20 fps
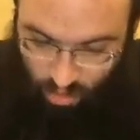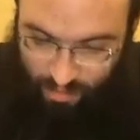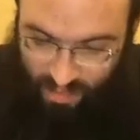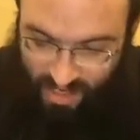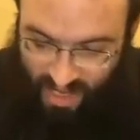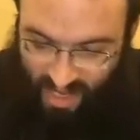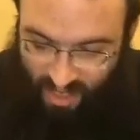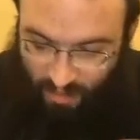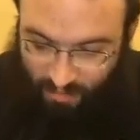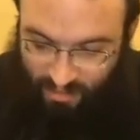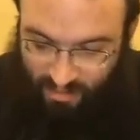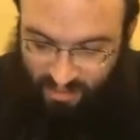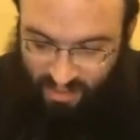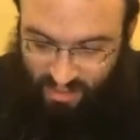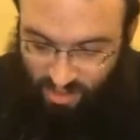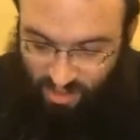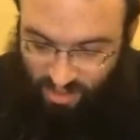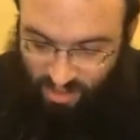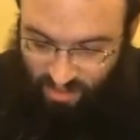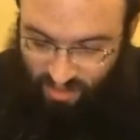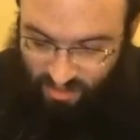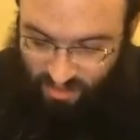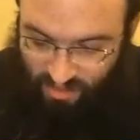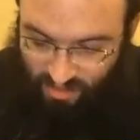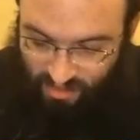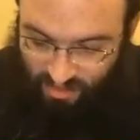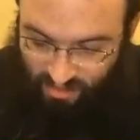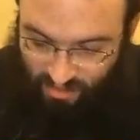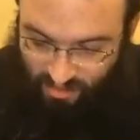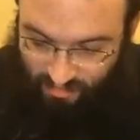where Rabbi Nachman
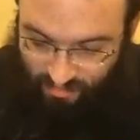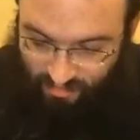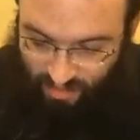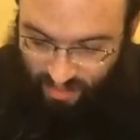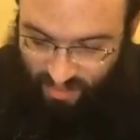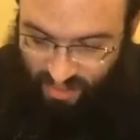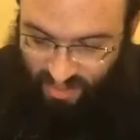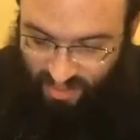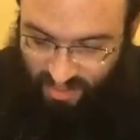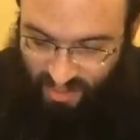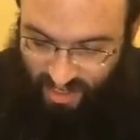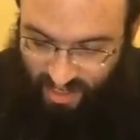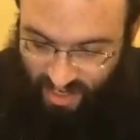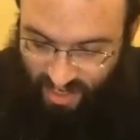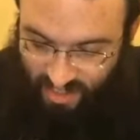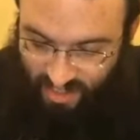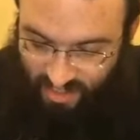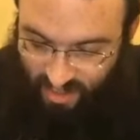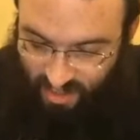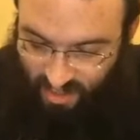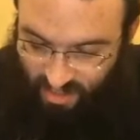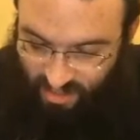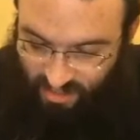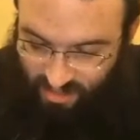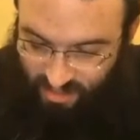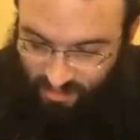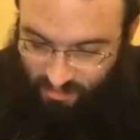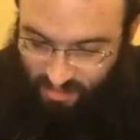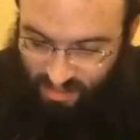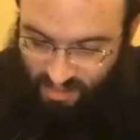teaches that God
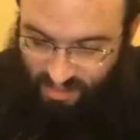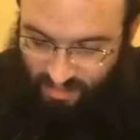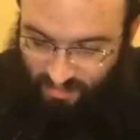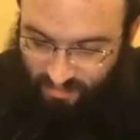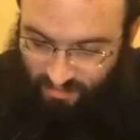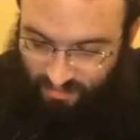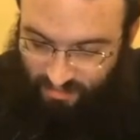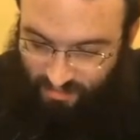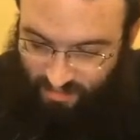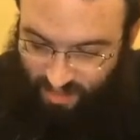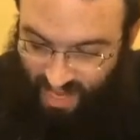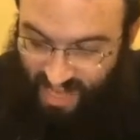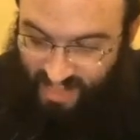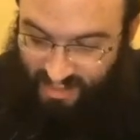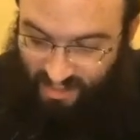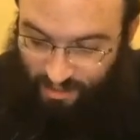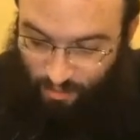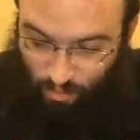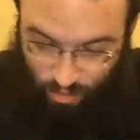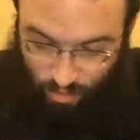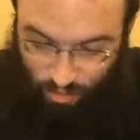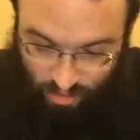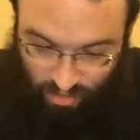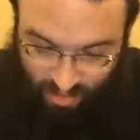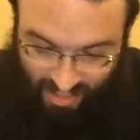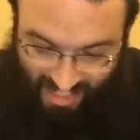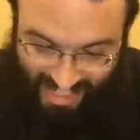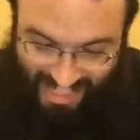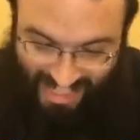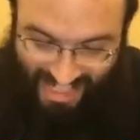hides himself, as it
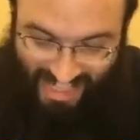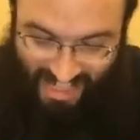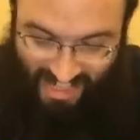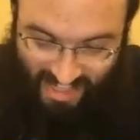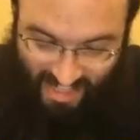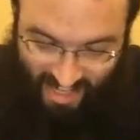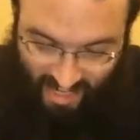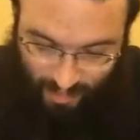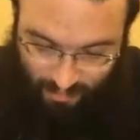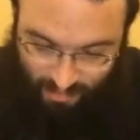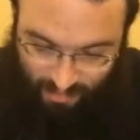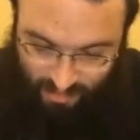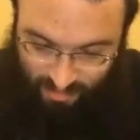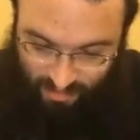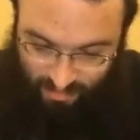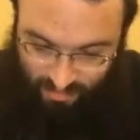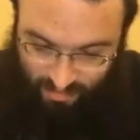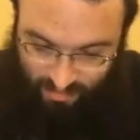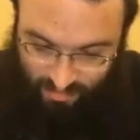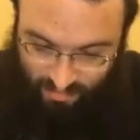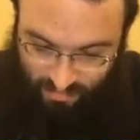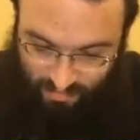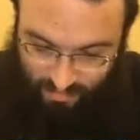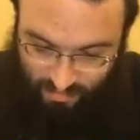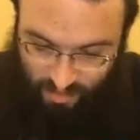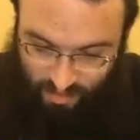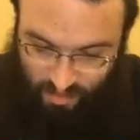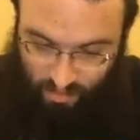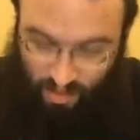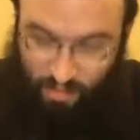were, in the obstacle.
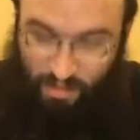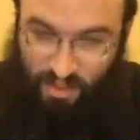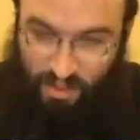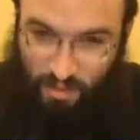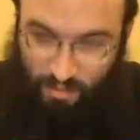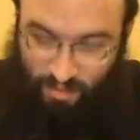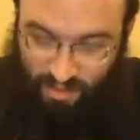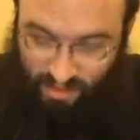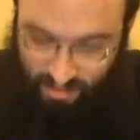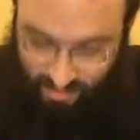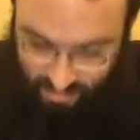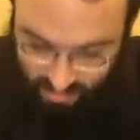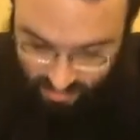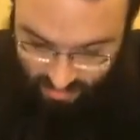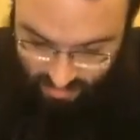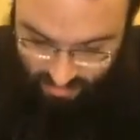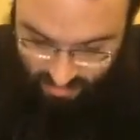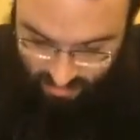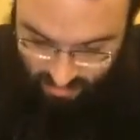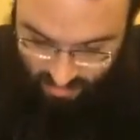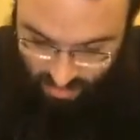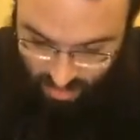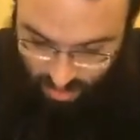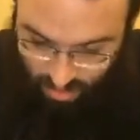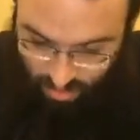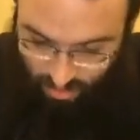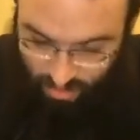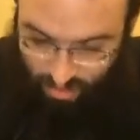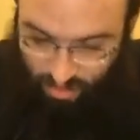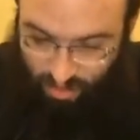The Rebbe explains,
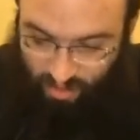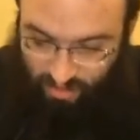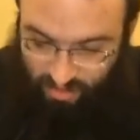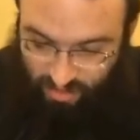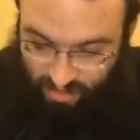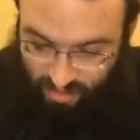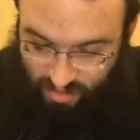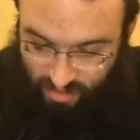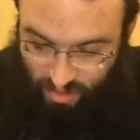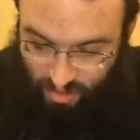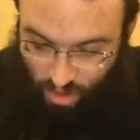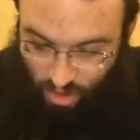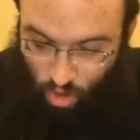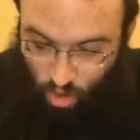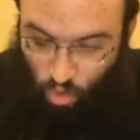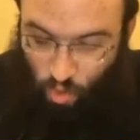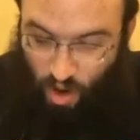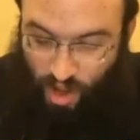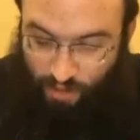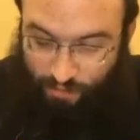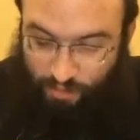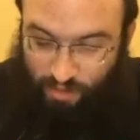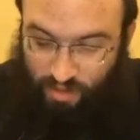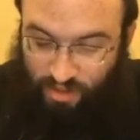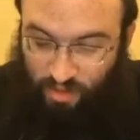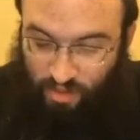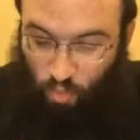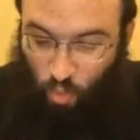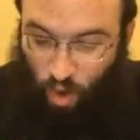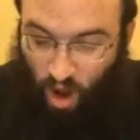thus,
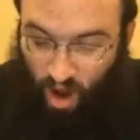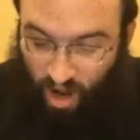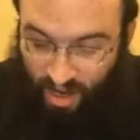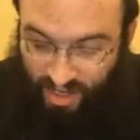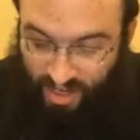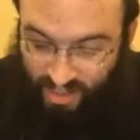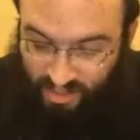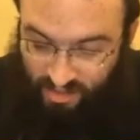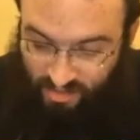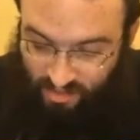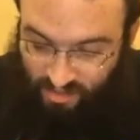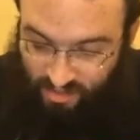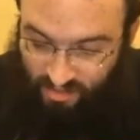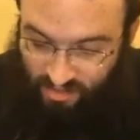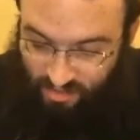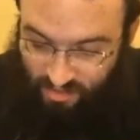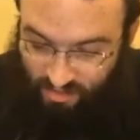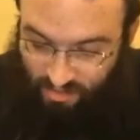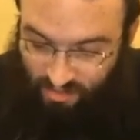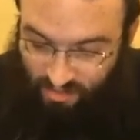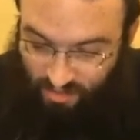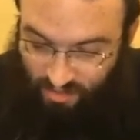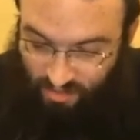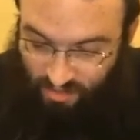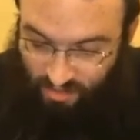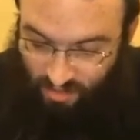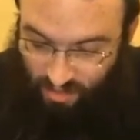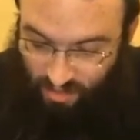whoever is wise,